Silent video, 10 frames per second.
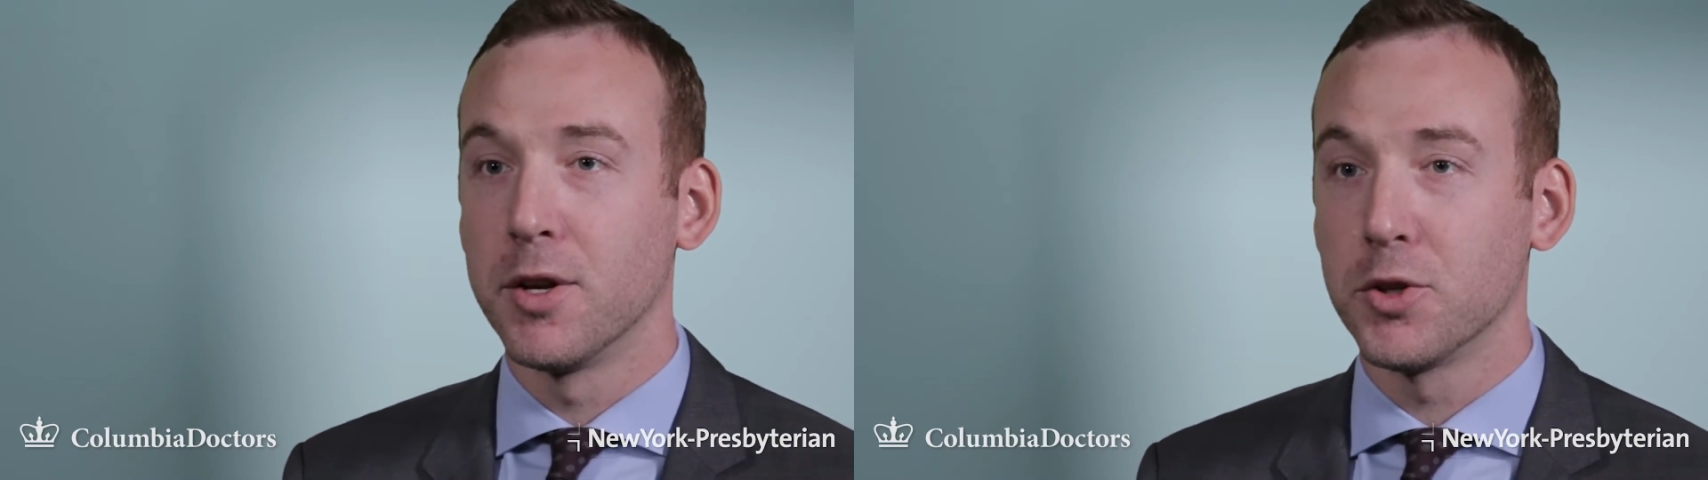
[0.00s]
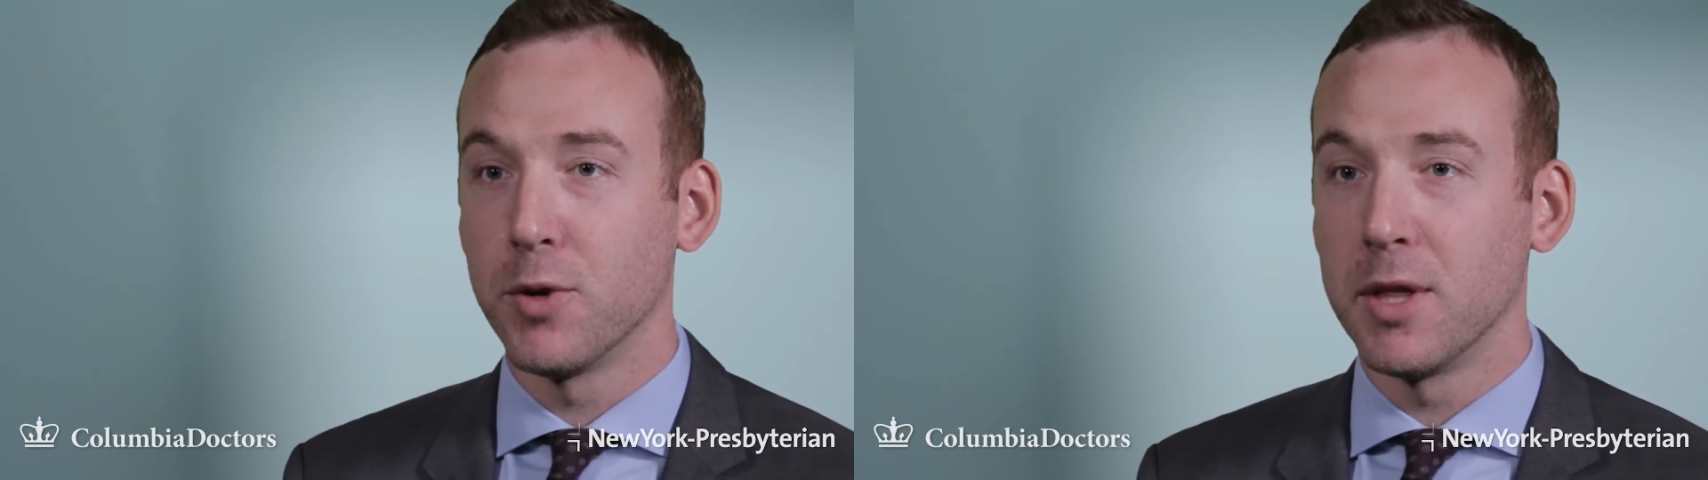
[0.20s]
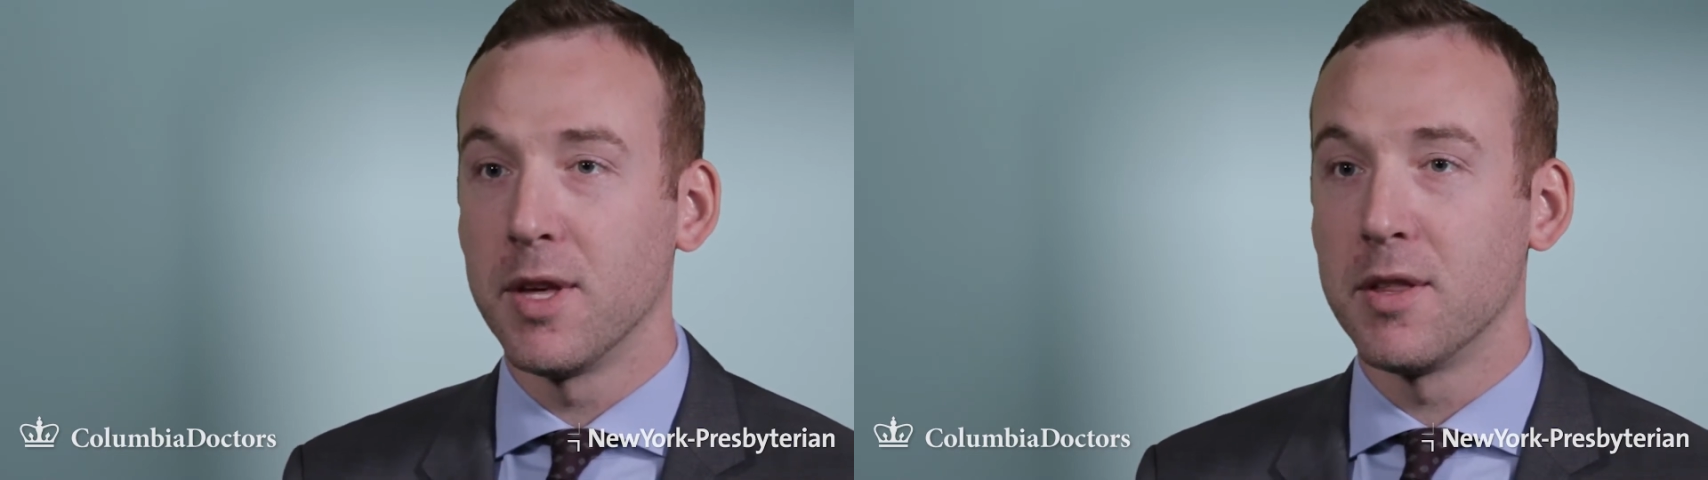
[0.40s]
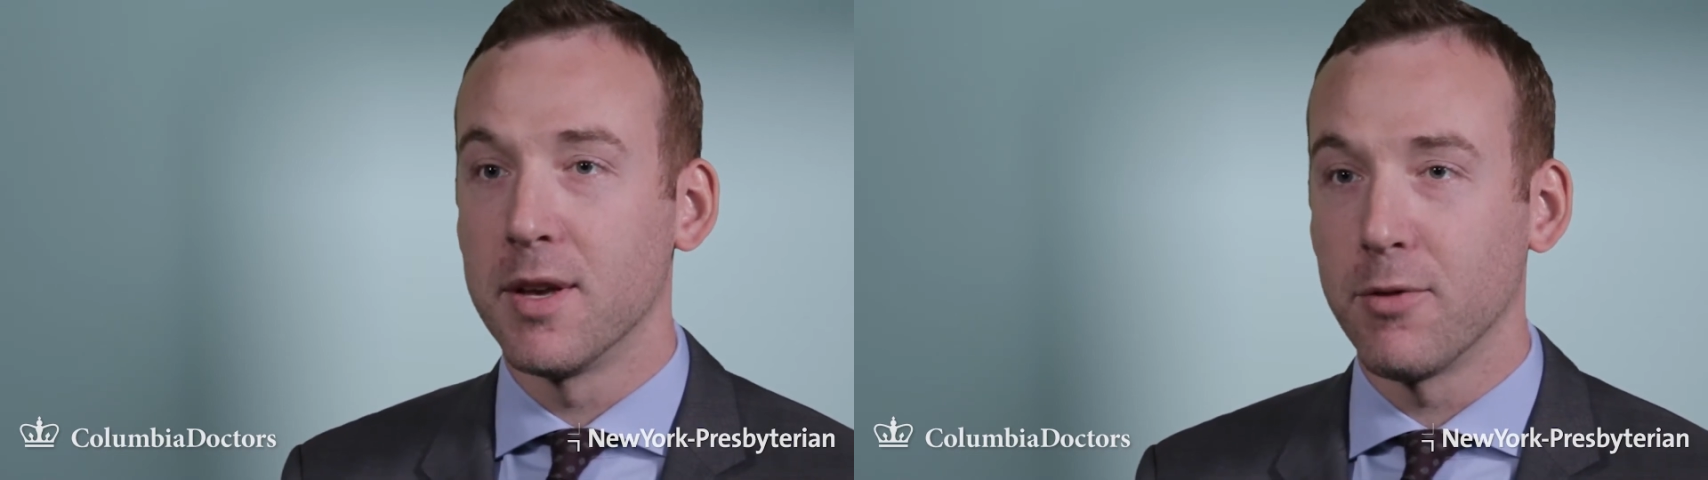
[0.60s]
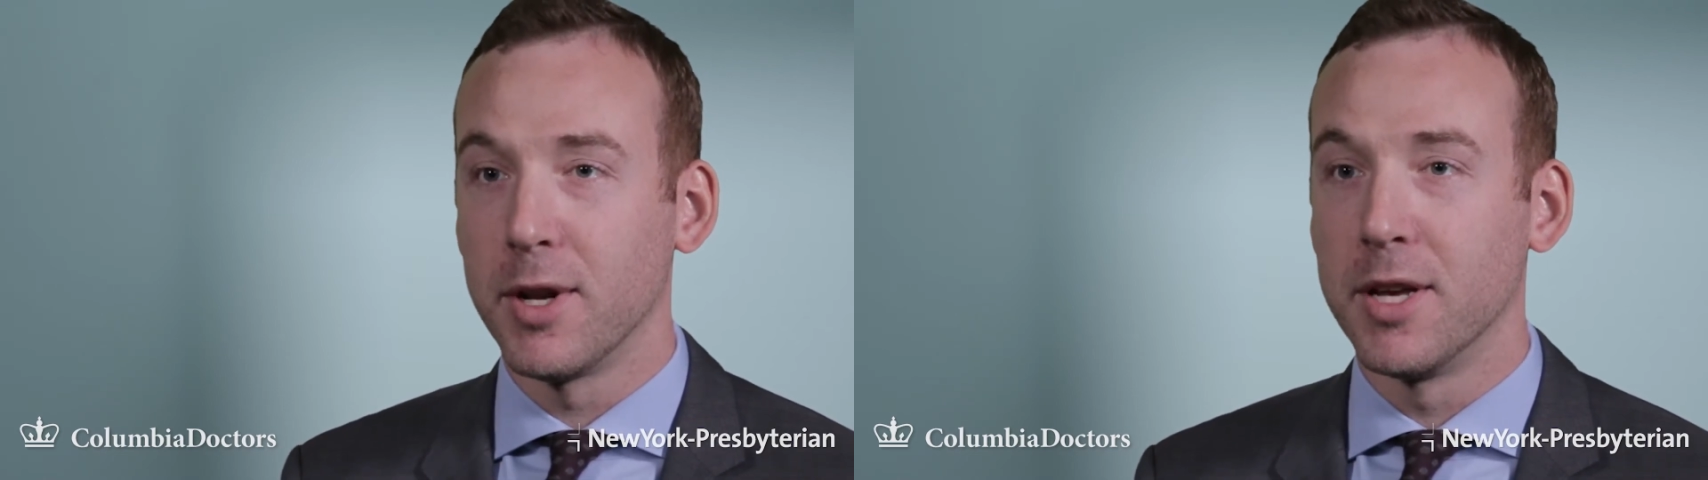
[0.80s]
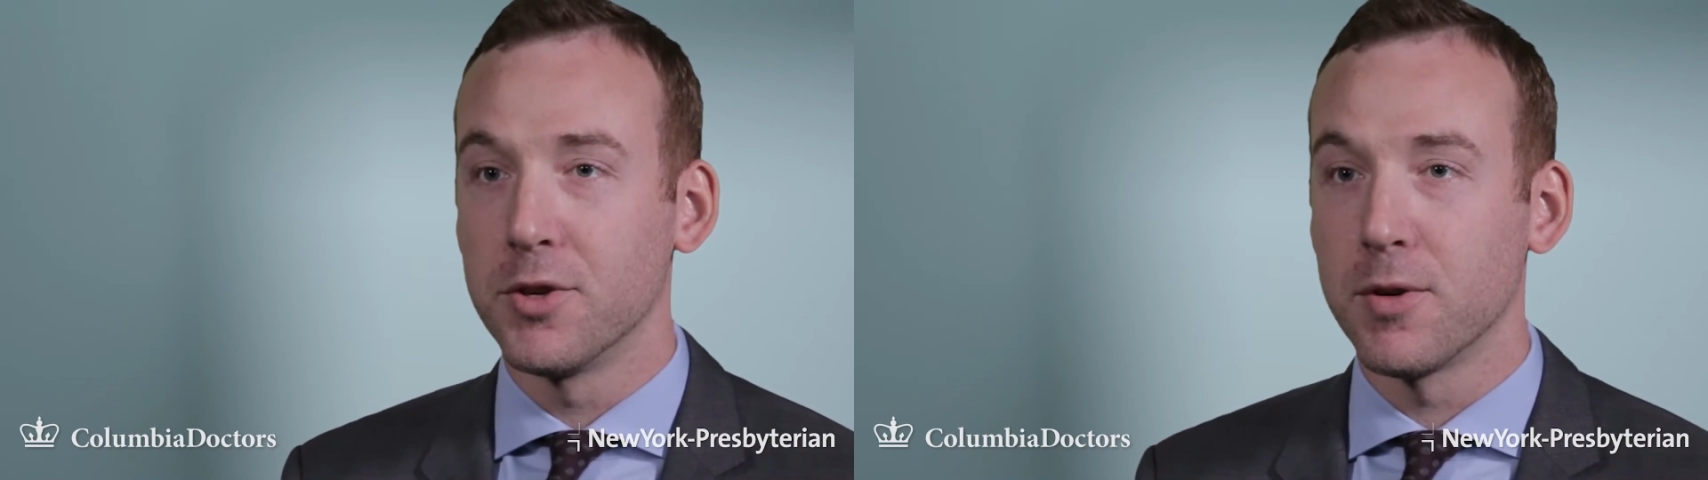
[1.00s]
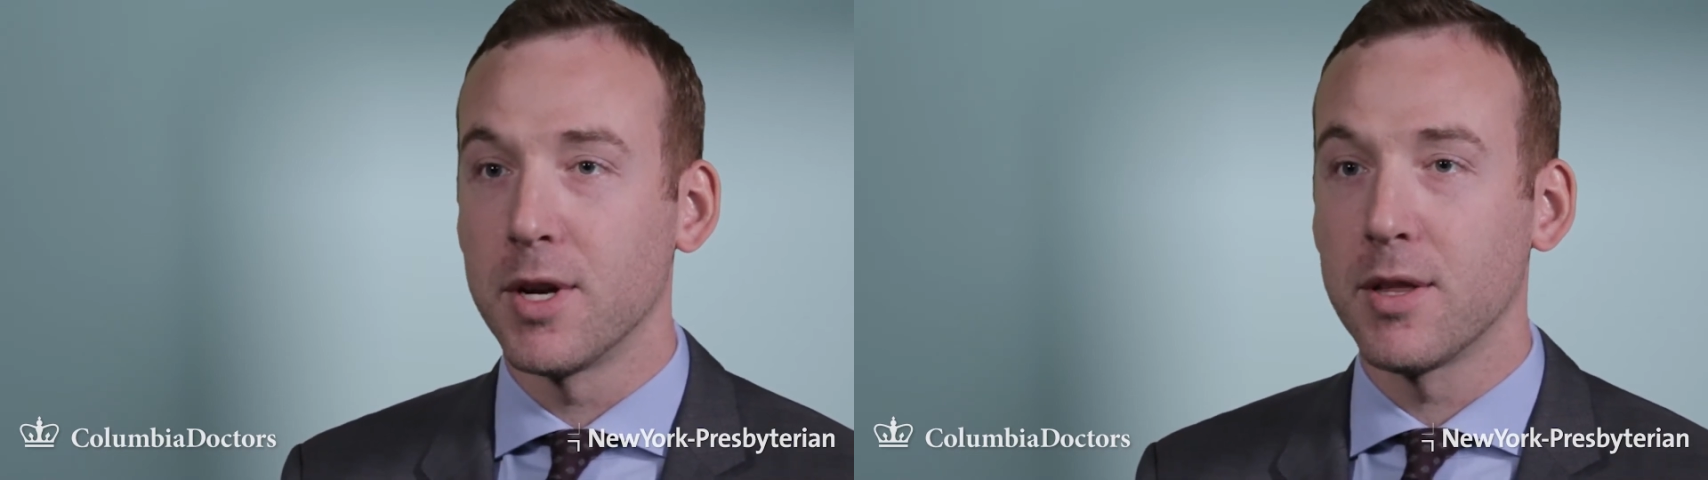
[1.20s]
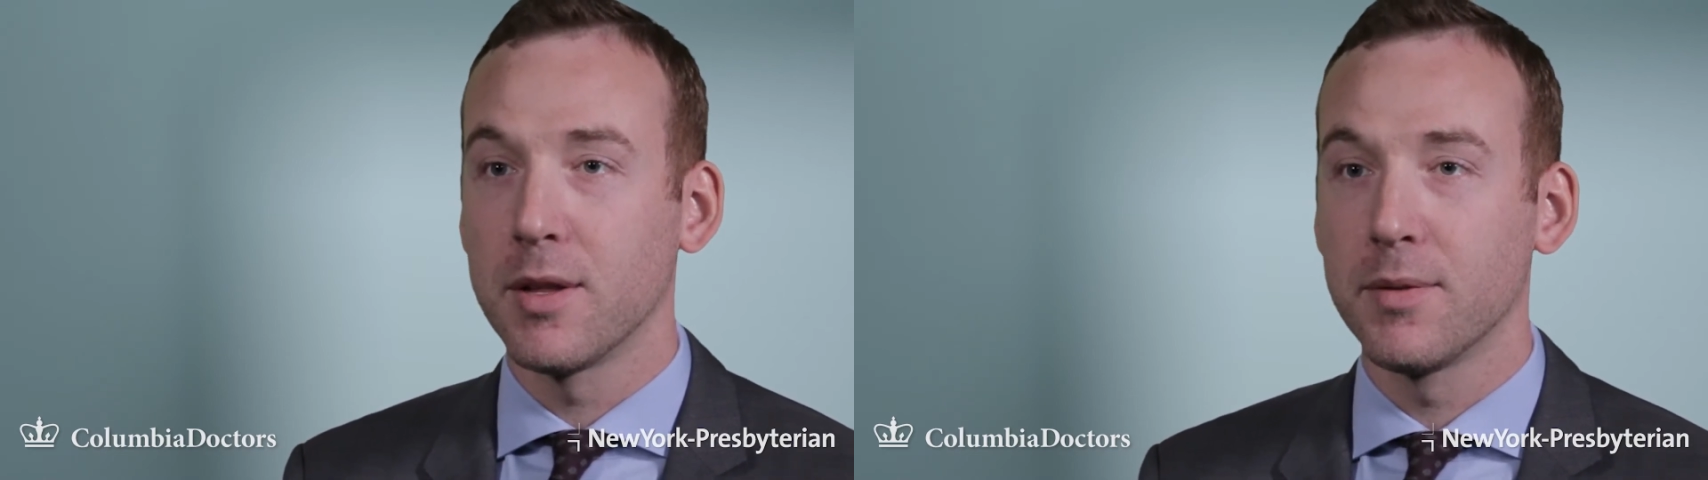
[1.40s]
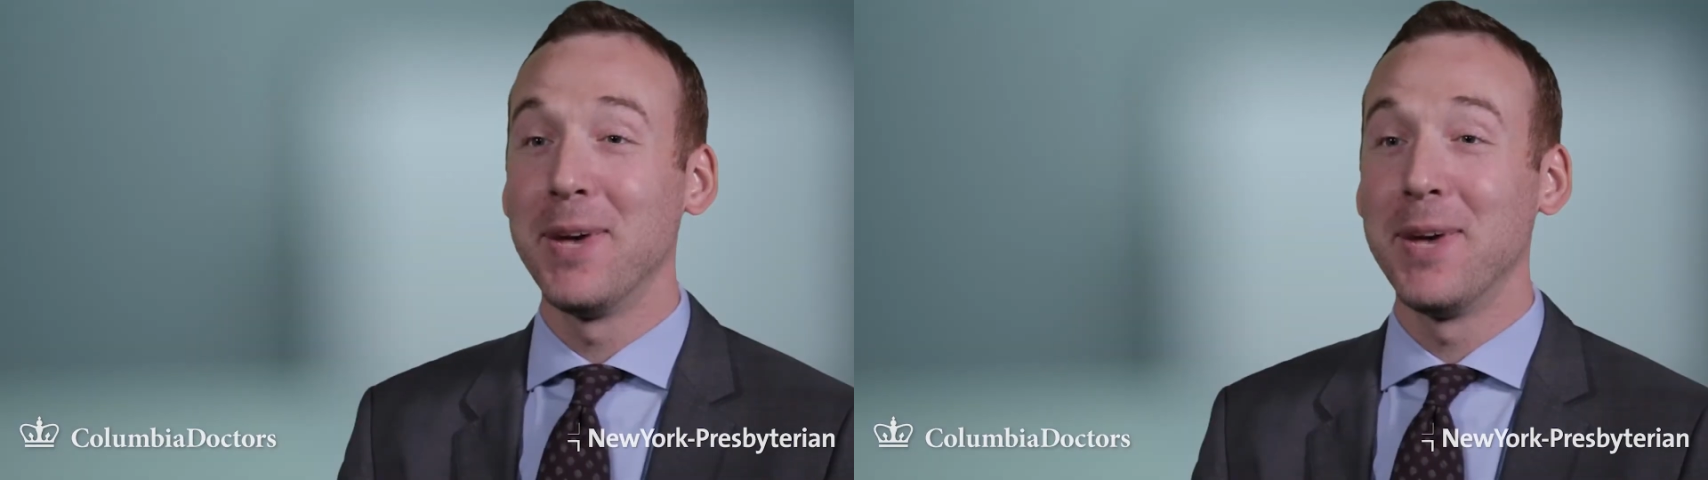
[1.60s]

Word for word: to treat these different injuries.